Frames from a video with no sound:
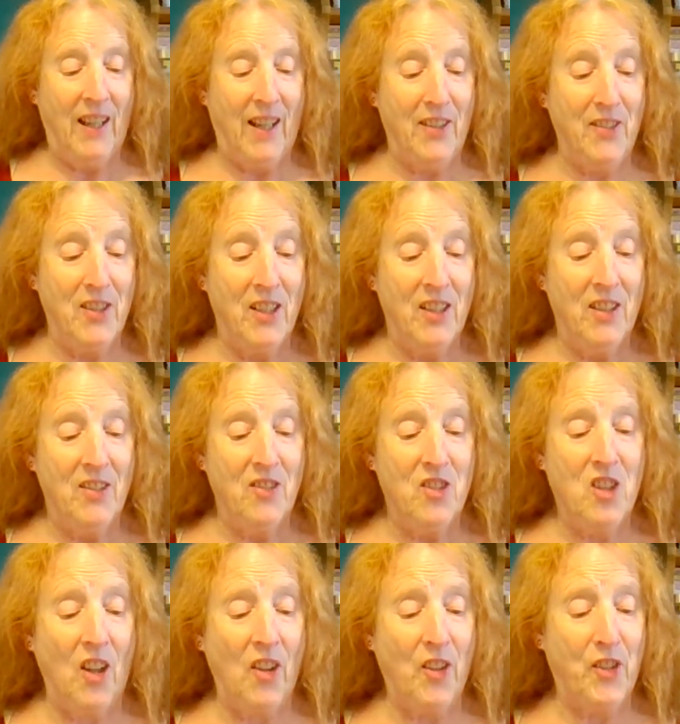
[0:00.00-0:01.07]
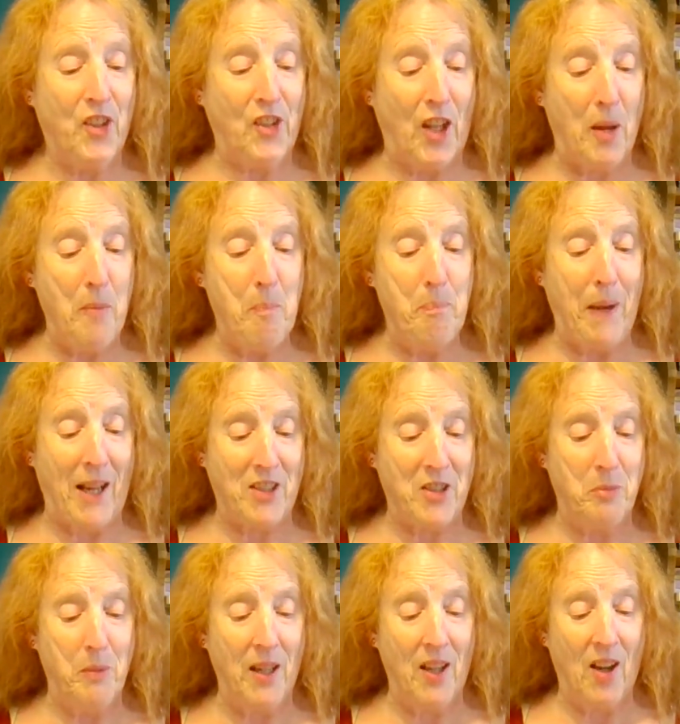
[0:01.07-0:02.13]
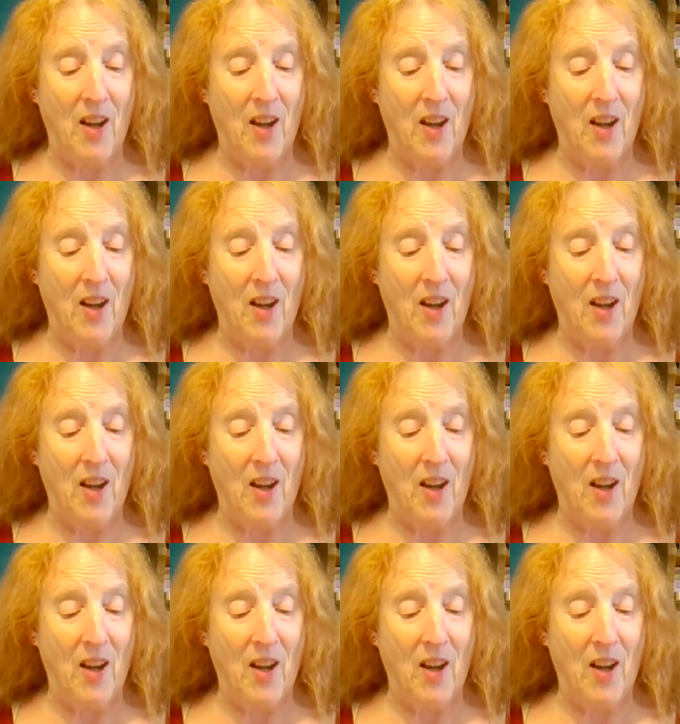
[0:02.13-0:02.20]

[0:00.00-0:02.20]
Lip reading: and just as I bat my